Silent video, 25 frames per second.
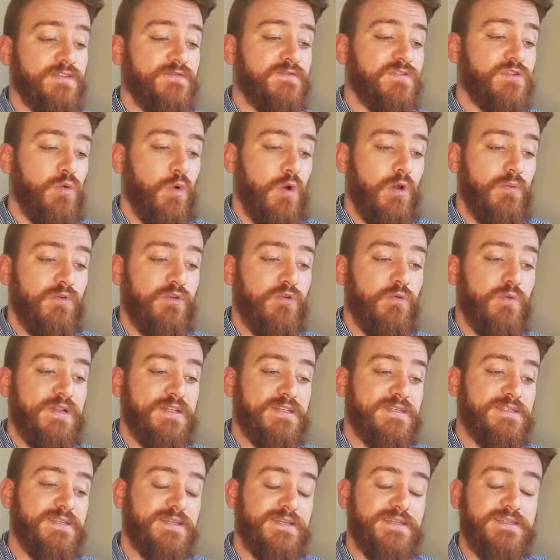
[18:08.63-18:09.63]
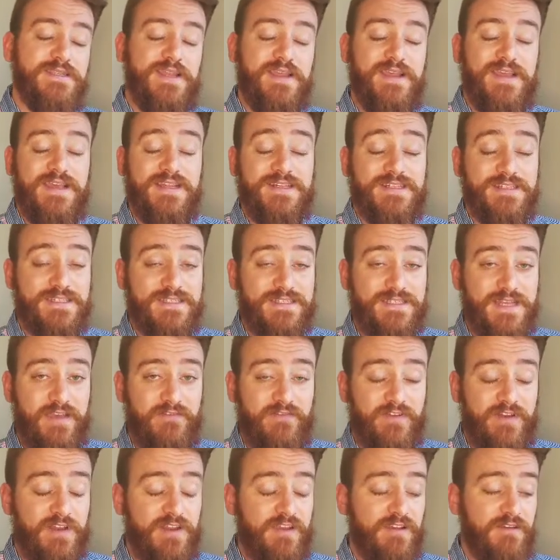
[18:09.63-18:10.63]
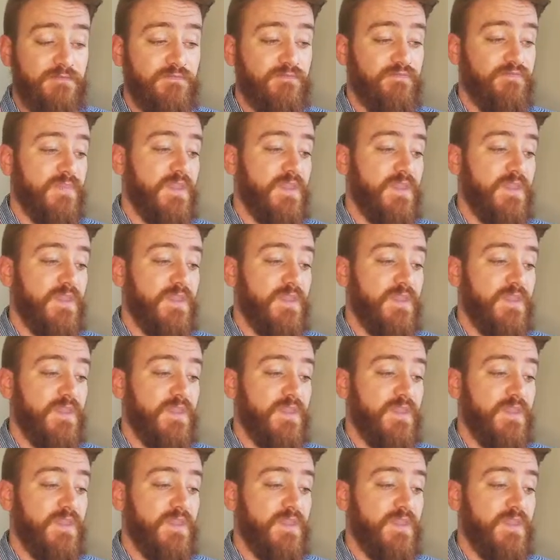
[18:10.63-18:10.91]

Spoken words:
of scoring between 60 and 70.